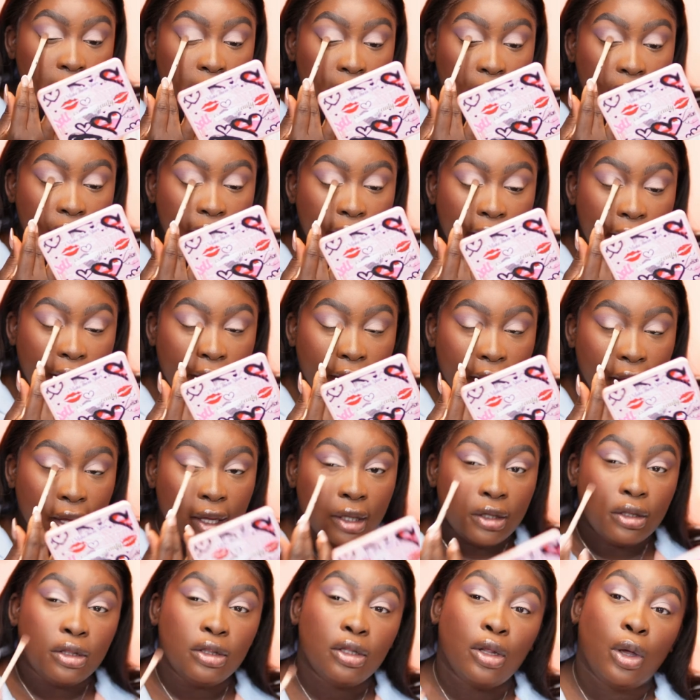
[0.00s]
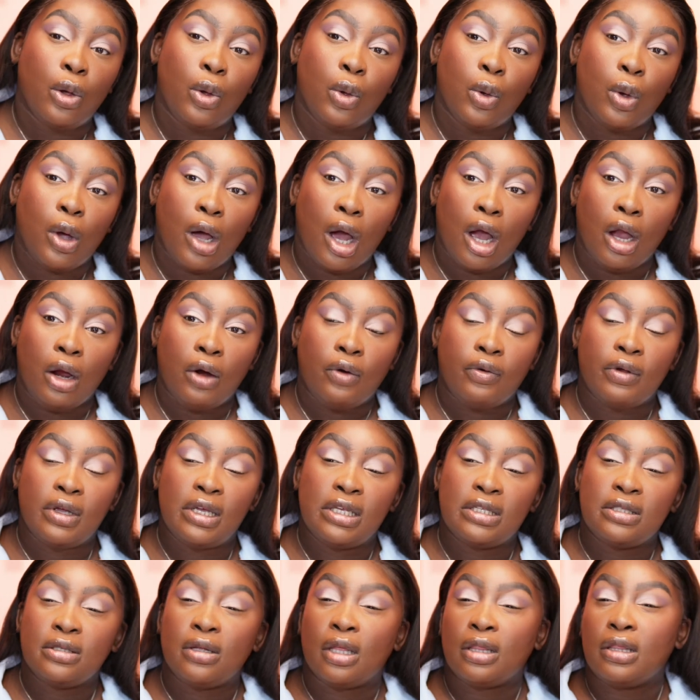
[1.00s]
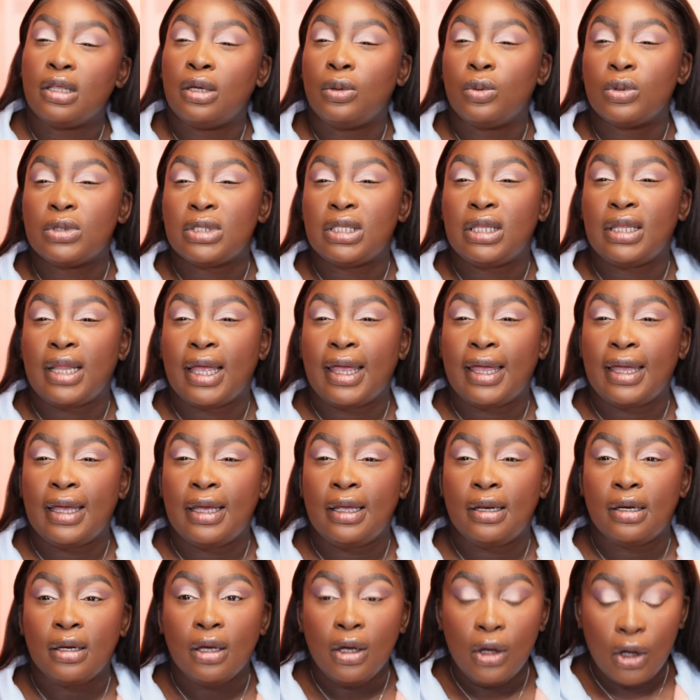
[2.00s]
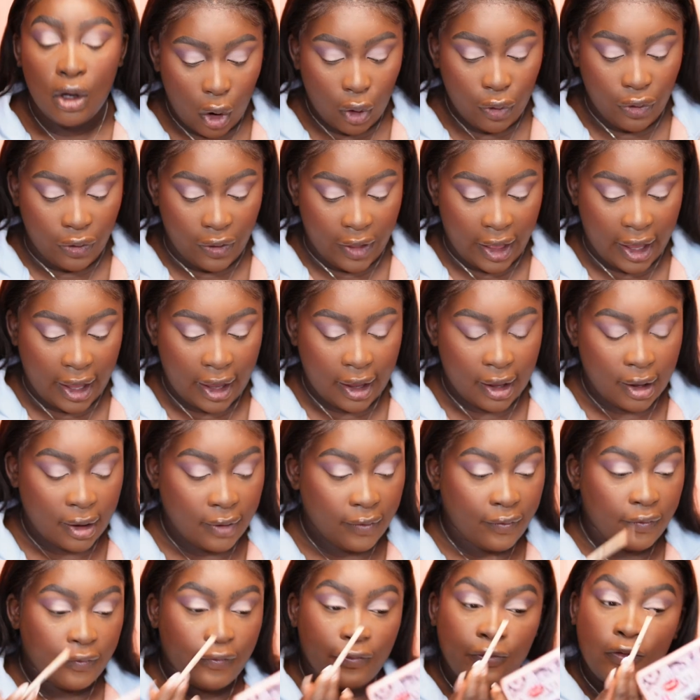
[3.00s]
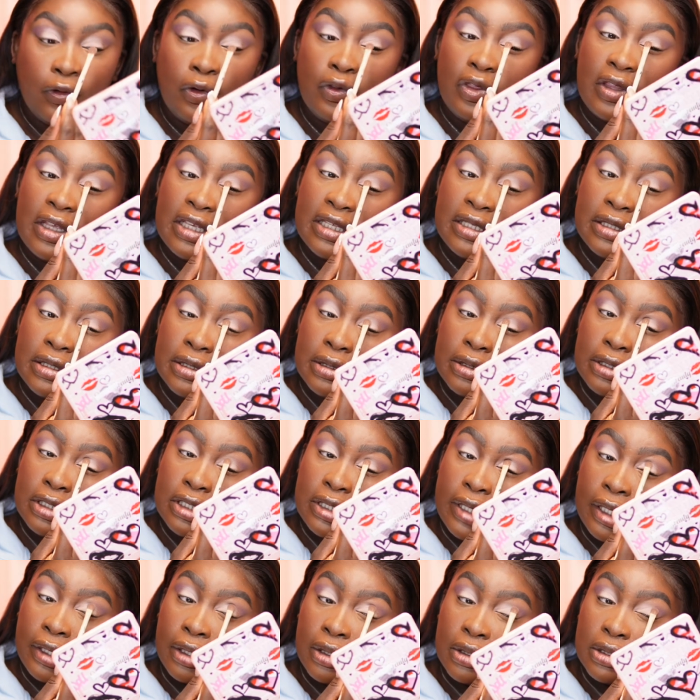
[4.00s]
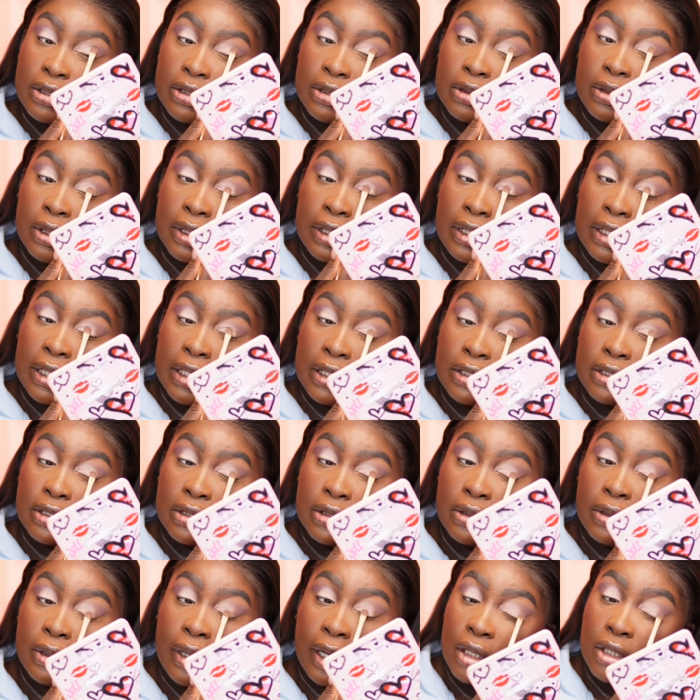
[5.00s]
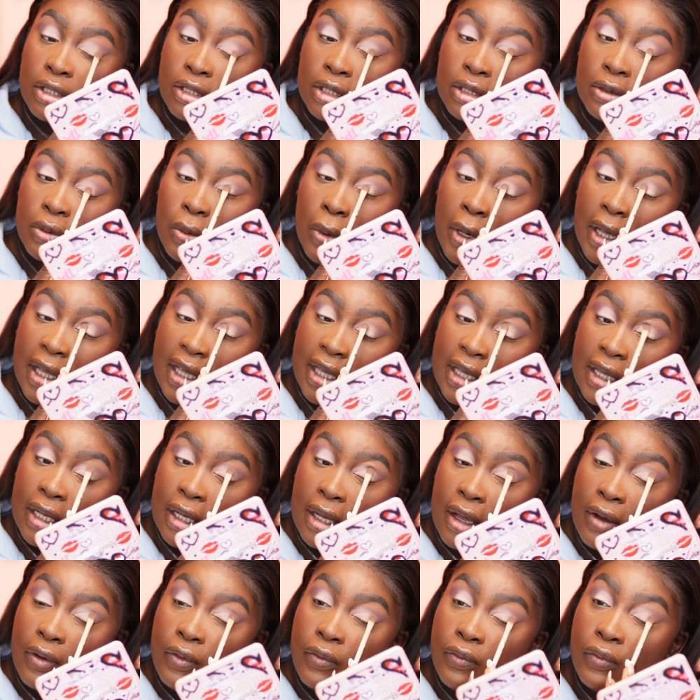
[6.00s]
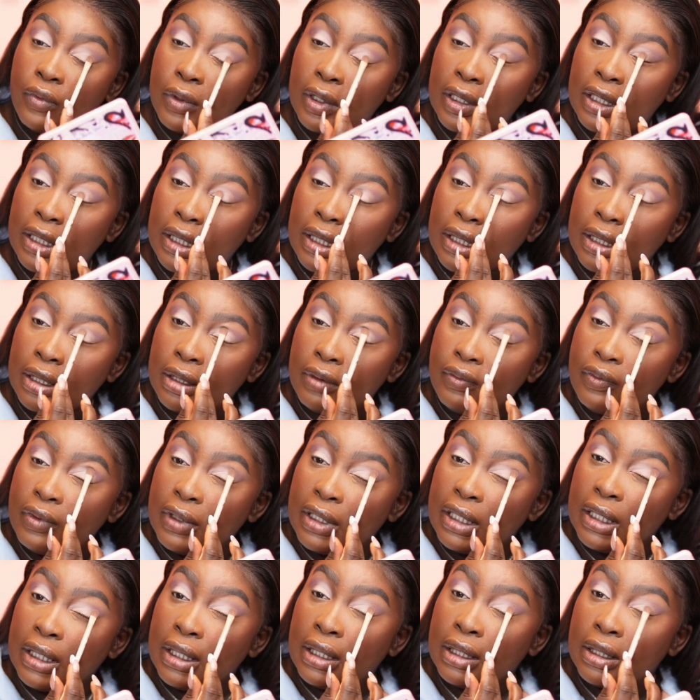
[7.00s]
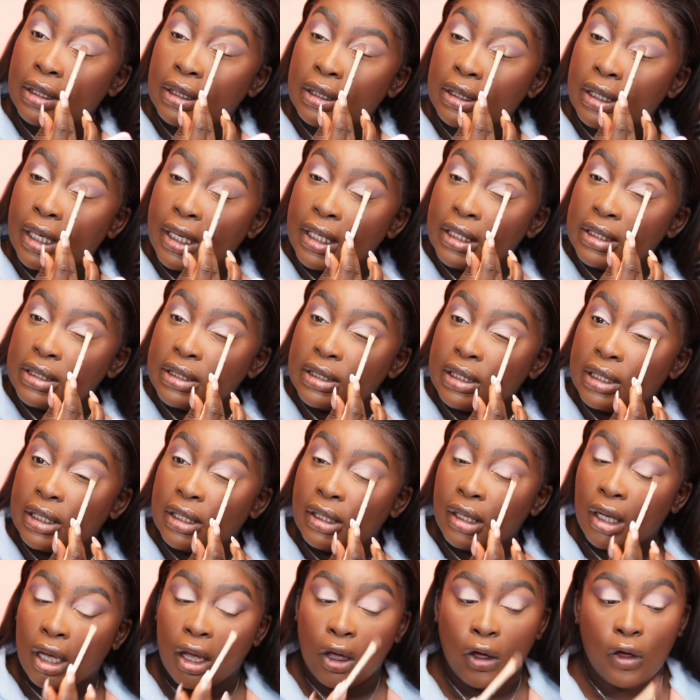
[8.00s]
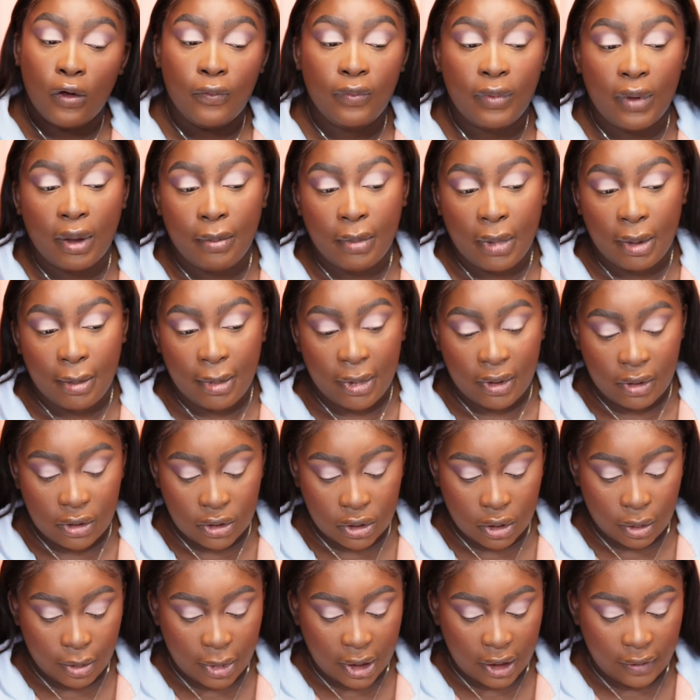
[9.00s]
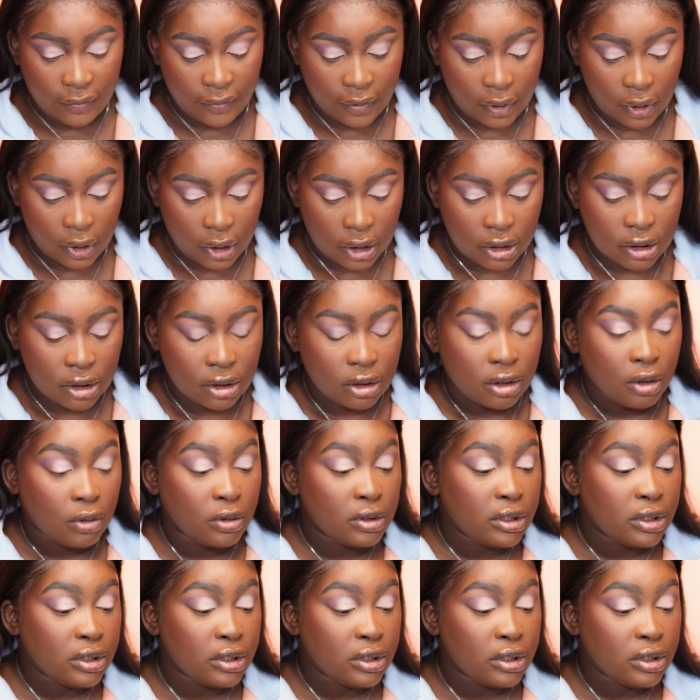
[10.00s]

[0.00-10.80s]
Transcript: look at that. No cut crease, nothing was laid on there for this shadow to adhere to. It's just working really, really nicely. I hope that my mirror's not been in focus this whole